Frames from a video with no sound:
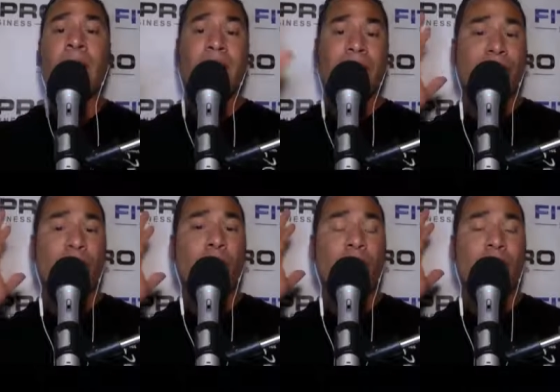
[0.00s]
If
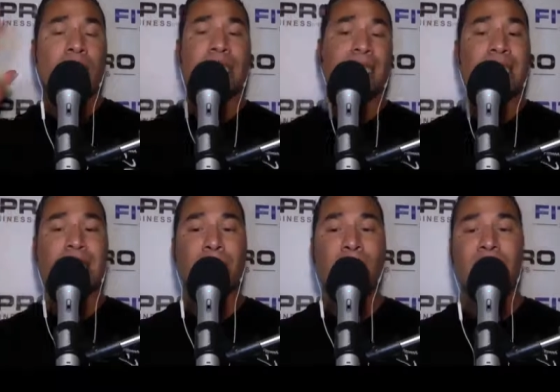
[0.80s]
you are listening to
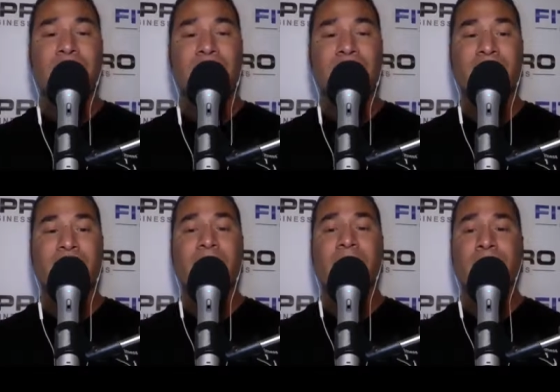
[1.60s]
this podcast
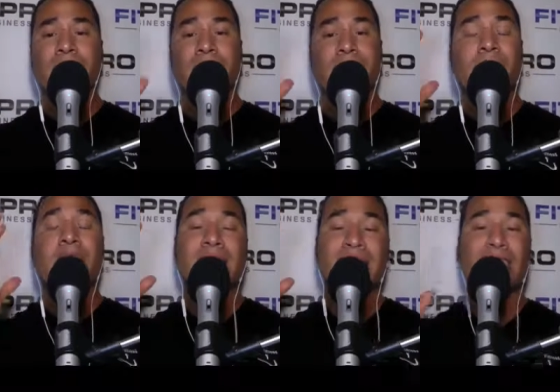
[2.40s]
via
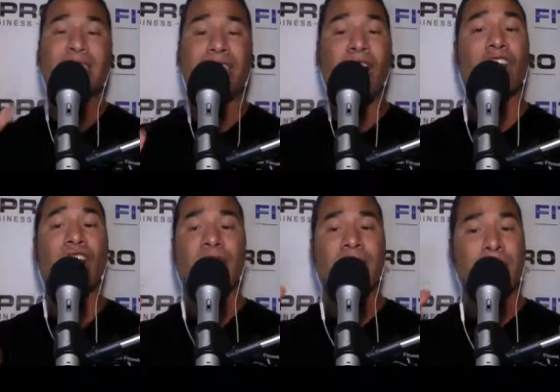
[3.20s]
listening to this audio
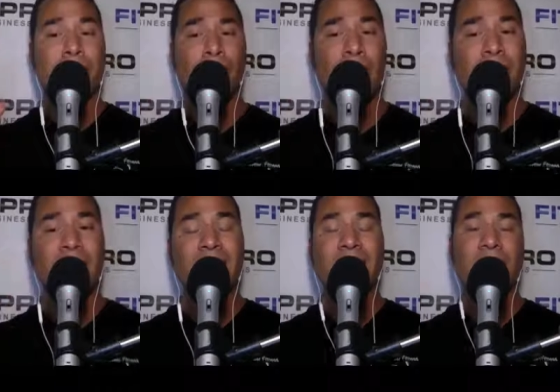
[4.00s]
via
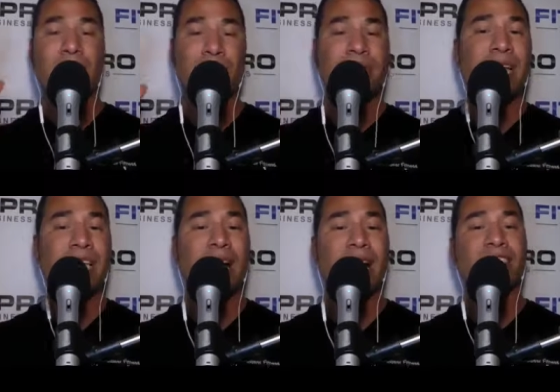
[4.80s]
podcast, I appreciate
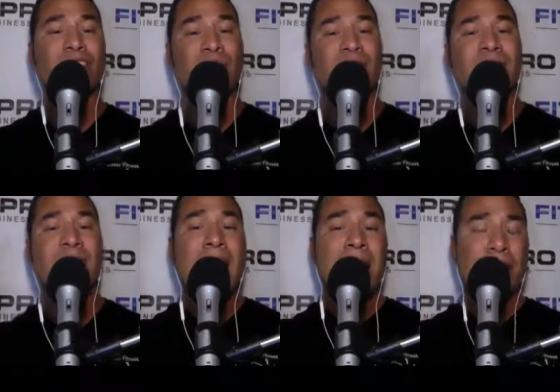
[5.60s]
you guys so much.
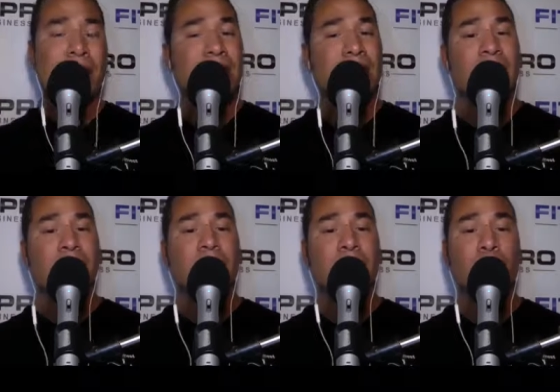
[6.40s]
Please hit
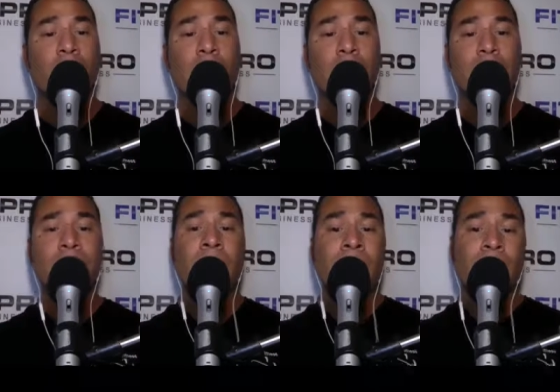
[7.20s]
that subscribe button
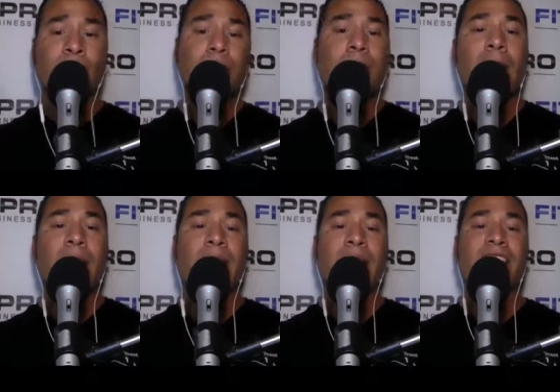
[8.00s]
and also come
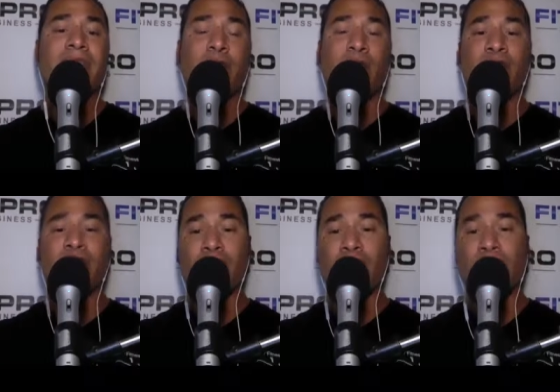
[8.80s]
back and leave me a
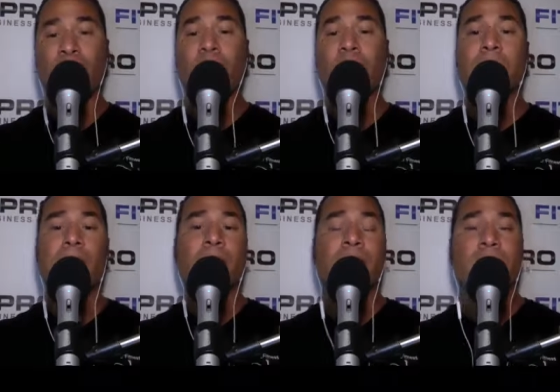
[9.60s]
review so other
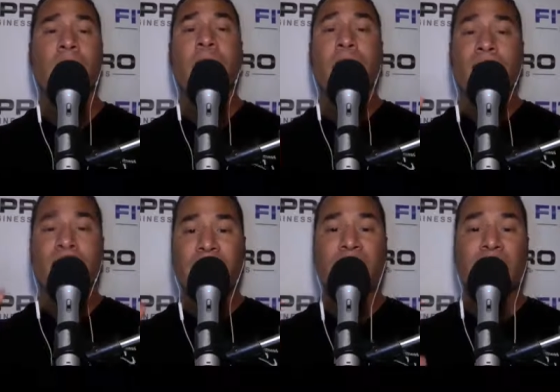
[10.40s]
people can
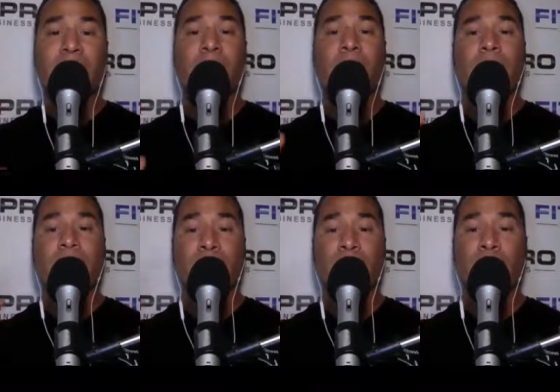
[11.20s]
find this show and it
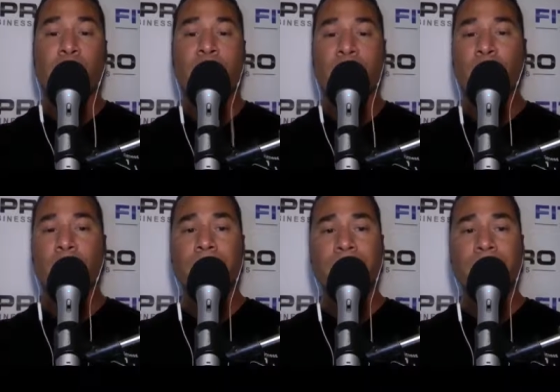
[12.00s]
can reach more people.